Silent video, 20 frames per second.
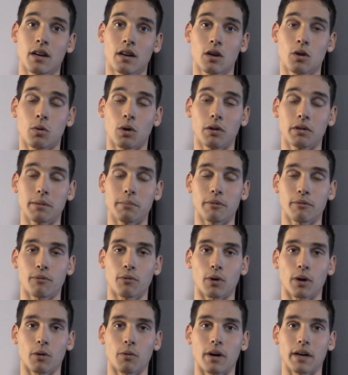quality
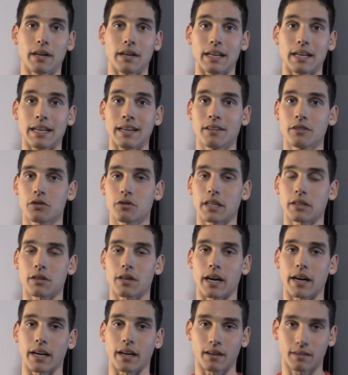before quantity strength
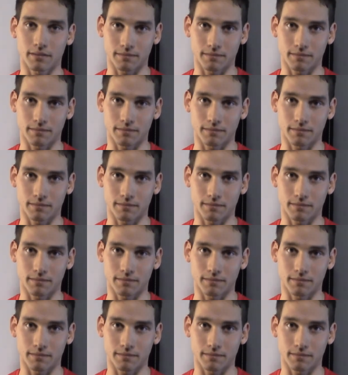training.